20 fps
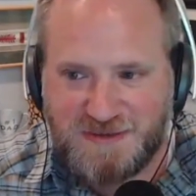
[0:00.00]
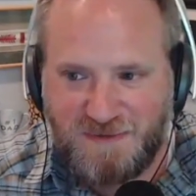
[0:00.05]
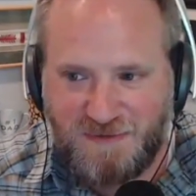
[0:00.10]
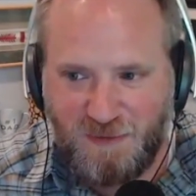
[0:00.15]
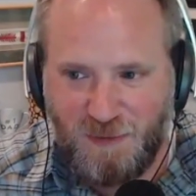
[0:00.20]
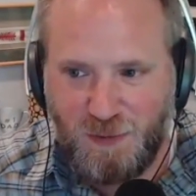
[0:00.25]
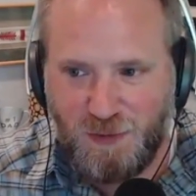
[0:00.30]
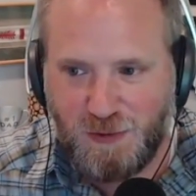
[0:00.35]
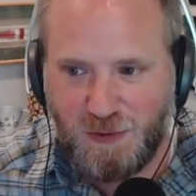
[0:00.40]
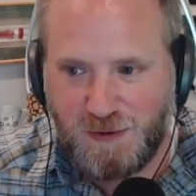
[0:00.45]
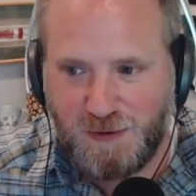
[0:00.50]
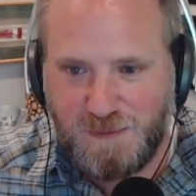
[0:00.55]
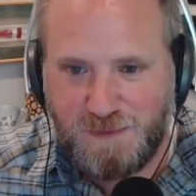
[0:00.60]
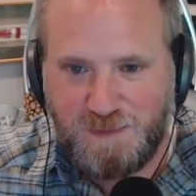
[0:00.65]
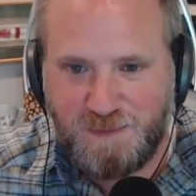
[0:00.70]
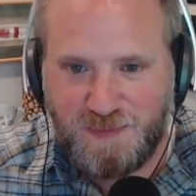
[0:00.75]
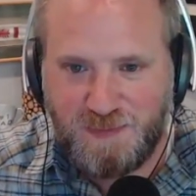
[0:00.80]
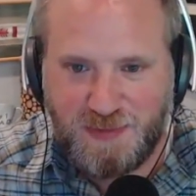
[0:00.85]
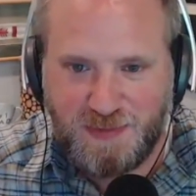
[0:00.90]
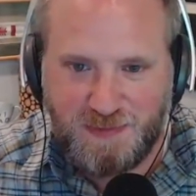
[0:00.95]
for
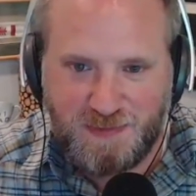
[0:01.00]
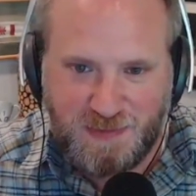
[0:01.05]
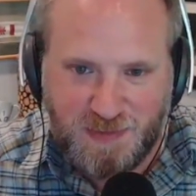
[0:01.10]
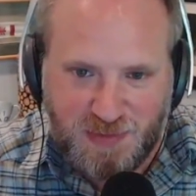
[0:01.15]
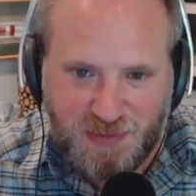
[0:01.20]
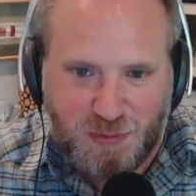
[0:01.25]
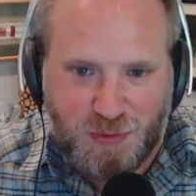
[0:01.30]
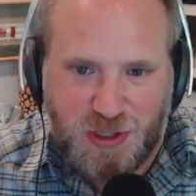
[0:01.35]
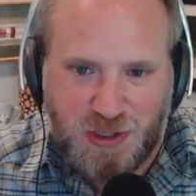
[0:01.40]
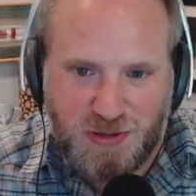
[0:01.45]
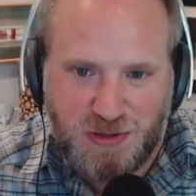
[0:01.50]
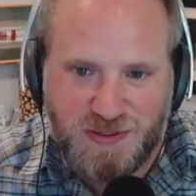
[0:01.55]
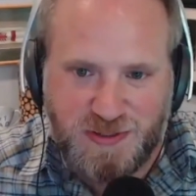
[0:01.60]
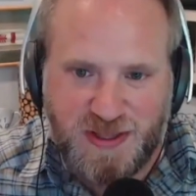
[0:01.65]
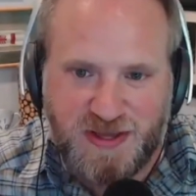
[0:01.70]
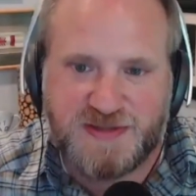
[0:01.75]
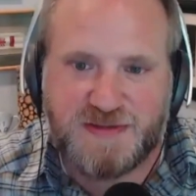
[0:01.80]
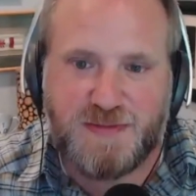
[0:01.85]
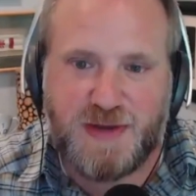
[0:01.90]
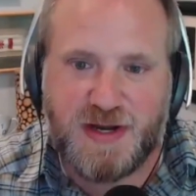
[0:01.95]

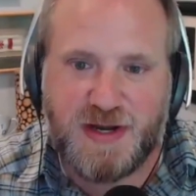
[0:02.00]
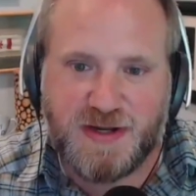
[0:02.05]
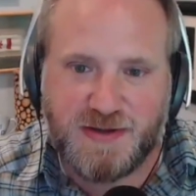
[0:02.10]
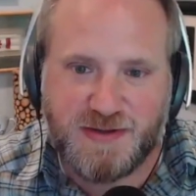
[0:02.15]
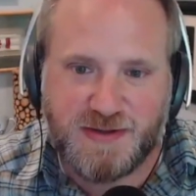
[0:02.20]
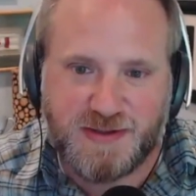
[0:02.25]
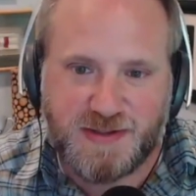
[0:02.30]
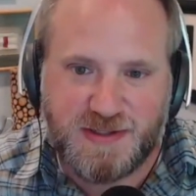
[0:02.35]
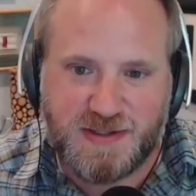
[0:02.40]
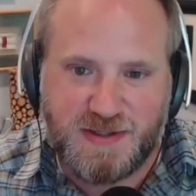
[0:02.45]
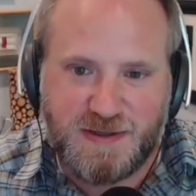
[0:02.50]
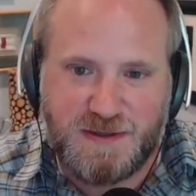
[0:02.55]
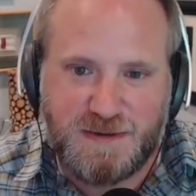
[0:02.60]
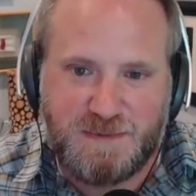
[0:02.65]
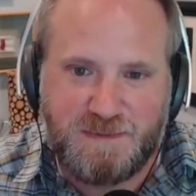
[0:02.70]
300,000 miles.